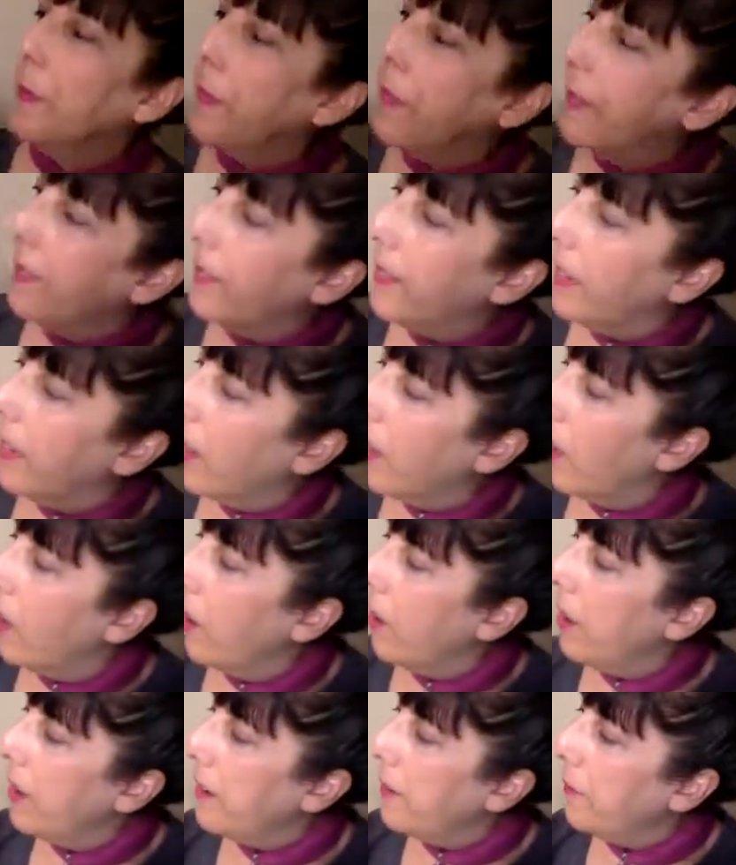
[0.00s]
Is it
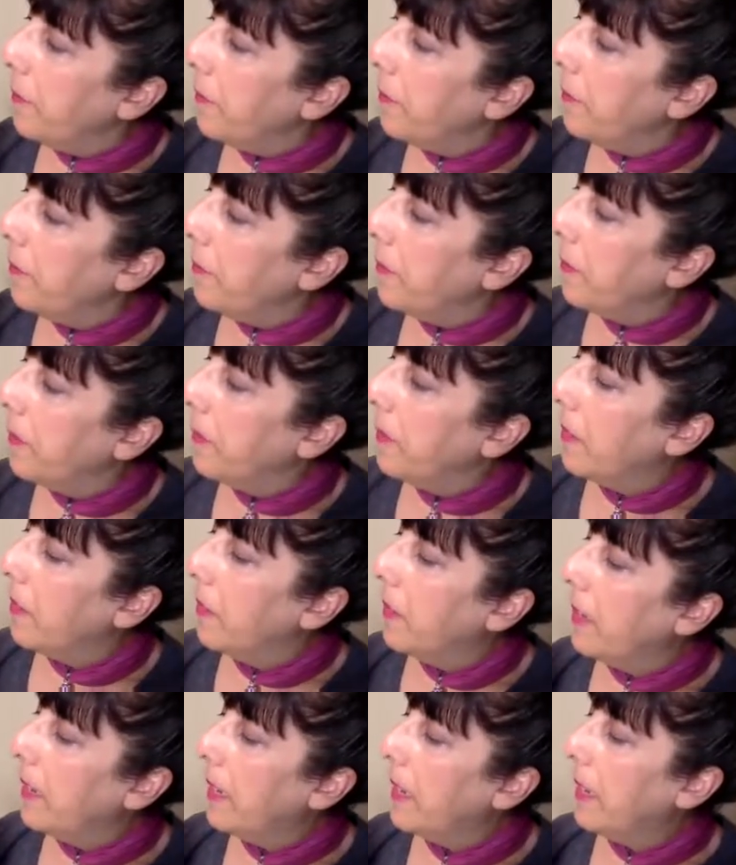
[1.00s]
on?
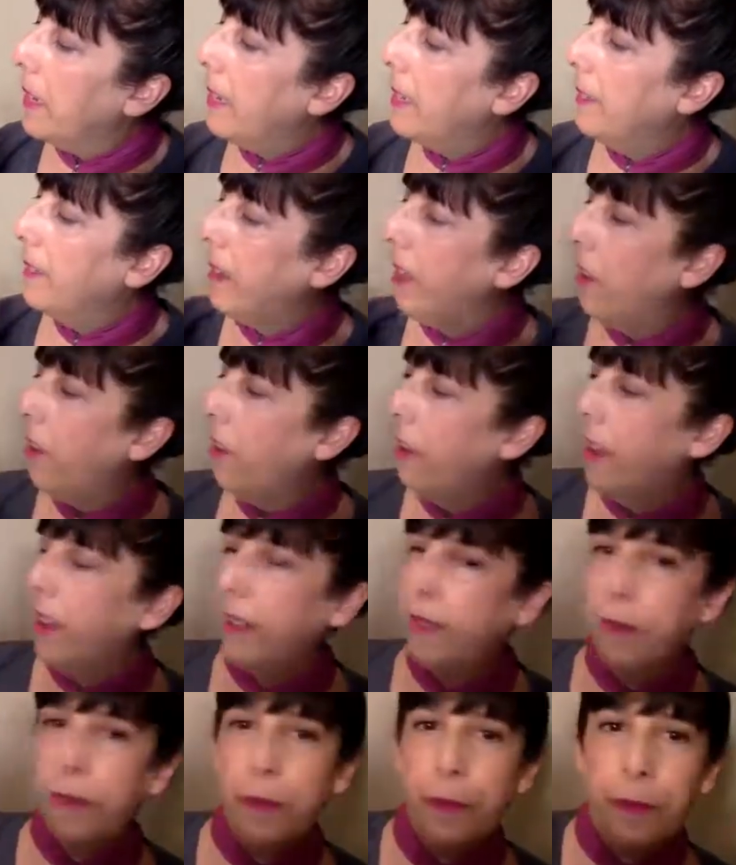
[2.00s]
It is
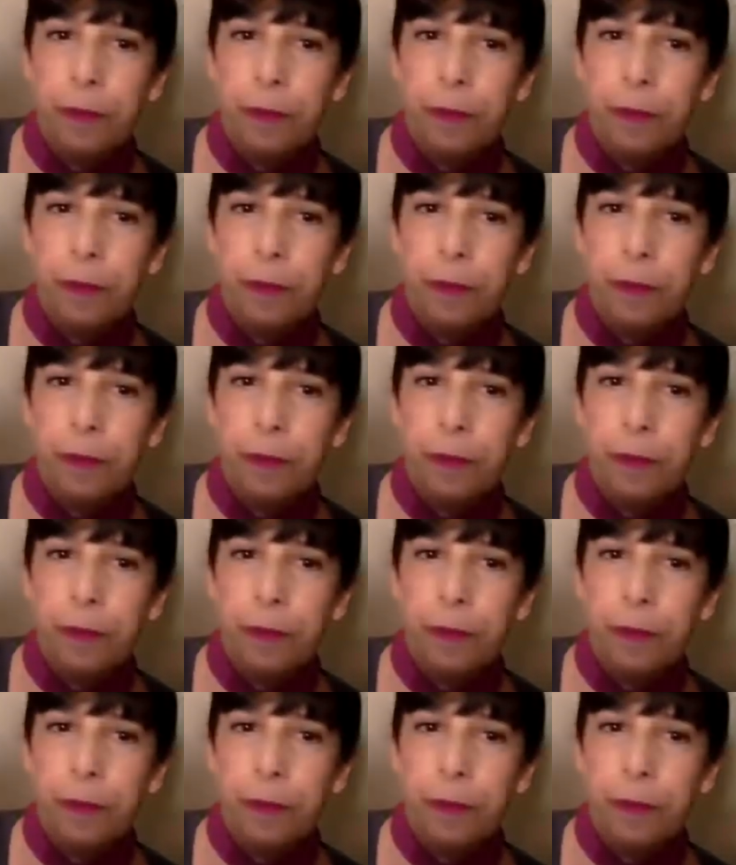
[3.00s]
on.